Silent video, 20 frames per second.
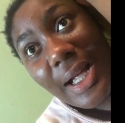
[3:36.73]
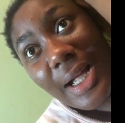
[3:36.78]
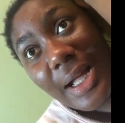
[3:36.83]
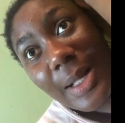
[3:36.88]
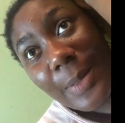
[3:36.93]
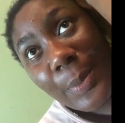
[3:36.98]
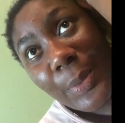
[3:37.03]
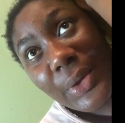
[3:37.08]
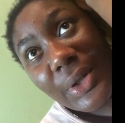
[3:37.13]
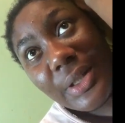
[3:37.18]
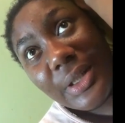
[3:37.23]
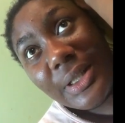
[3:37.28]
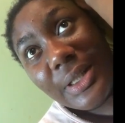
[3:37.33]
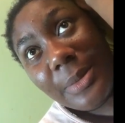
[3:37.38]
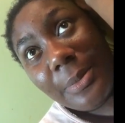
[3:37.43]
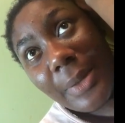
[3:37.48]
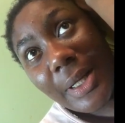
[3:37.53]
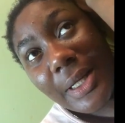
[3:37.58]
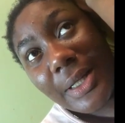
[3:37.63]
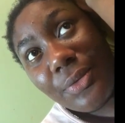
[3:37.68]
Apparently
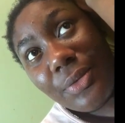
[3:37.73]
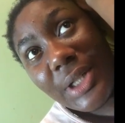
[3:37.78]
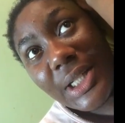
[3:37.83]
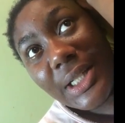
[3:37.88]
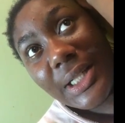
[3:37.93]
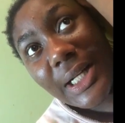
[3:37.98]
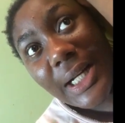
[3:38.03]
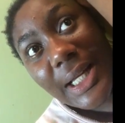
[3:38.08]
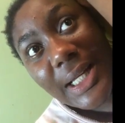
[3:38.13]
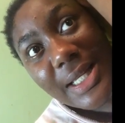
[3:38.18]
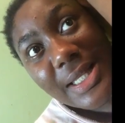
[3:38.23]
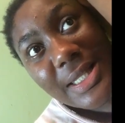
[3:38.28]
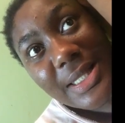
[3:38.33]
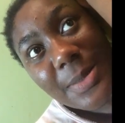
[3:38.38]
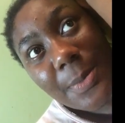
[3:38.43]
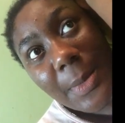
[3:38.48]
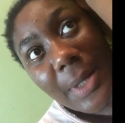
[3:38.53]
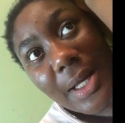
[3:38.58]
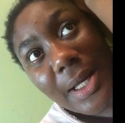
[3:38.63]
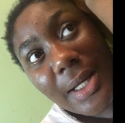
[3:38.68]
my ring lights,
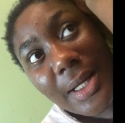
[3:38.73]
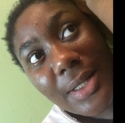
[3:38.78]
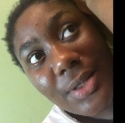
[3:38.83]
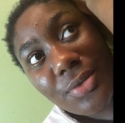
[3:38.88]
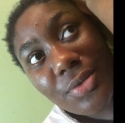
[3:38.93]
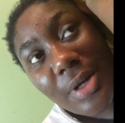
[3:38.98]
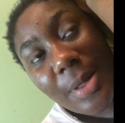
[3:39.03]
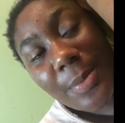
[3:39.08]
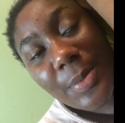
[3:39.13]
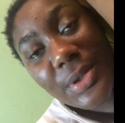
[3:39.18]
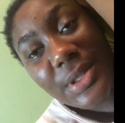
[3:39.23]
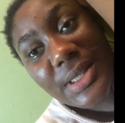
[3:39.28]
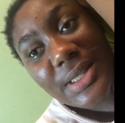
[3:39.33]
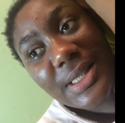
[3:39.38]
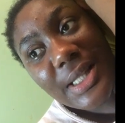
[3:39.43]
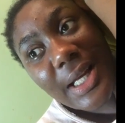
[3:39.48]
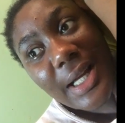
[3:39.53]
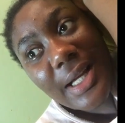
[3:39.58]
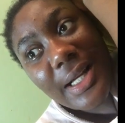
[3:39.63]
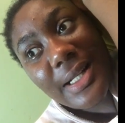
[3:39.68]
my tripod
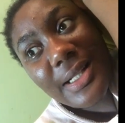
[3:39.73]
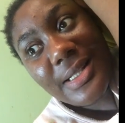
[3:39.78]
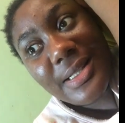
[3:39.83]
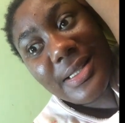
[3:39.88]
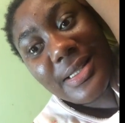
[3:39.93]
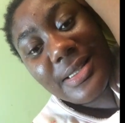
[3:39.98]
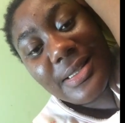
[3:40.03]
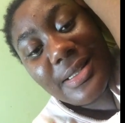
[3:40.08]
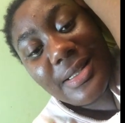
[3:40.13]
stand,